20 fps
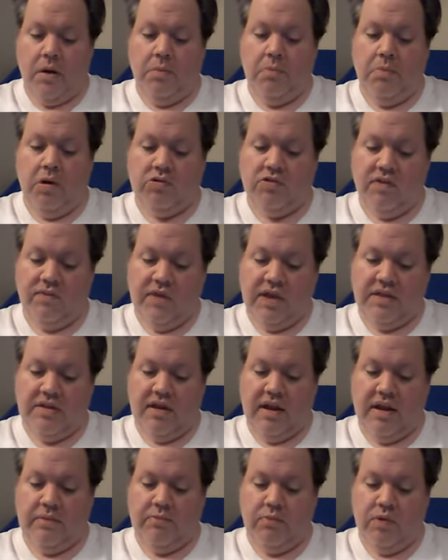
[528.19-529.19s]
Most of it
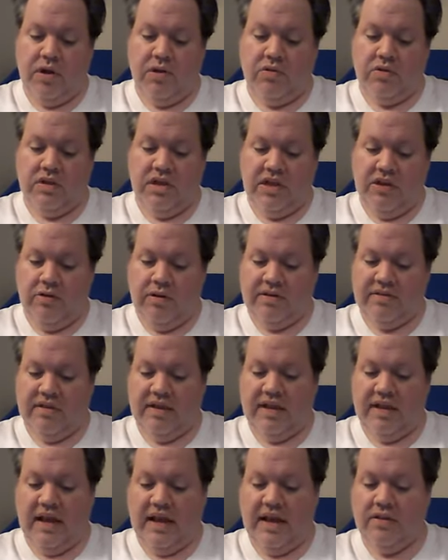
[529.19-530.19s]
done well in the U S
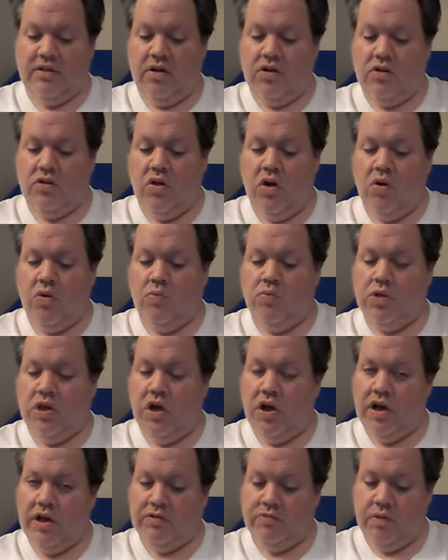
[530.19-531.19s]
and Canada alone with
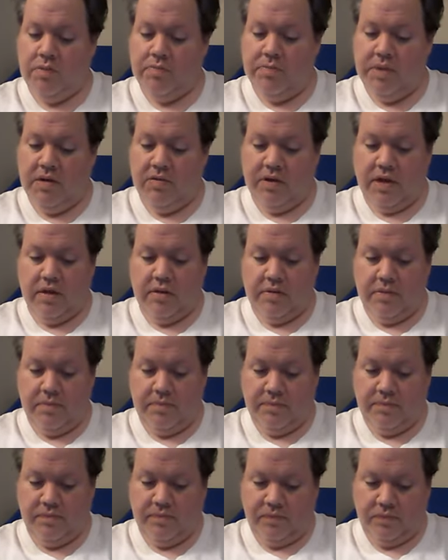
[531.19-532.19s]
one hundred million
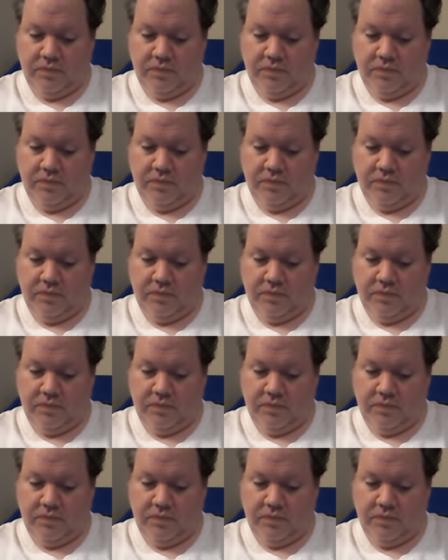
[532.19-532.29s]
dollars.